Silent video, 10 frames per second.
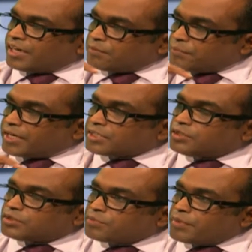and based
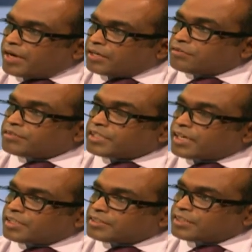on the band we
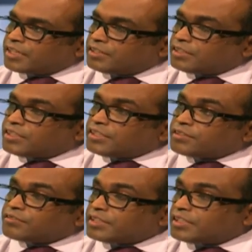can decide
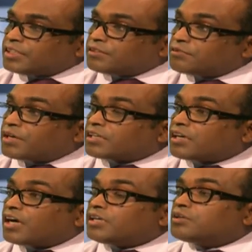whether what
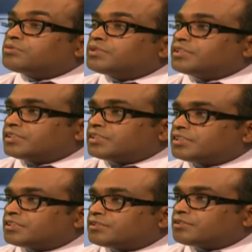kind of
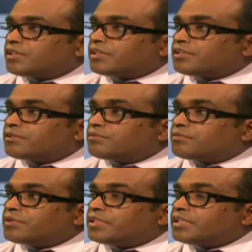disease,
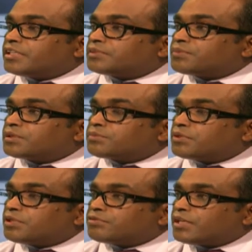whether it is
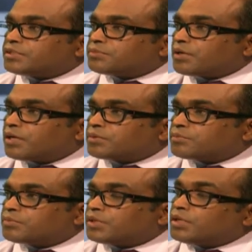Plasmodium falciparum,
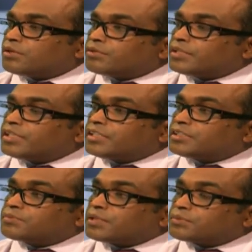whether it
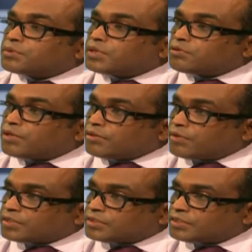is Plasmodium
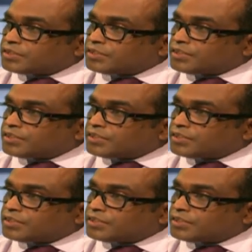vivax,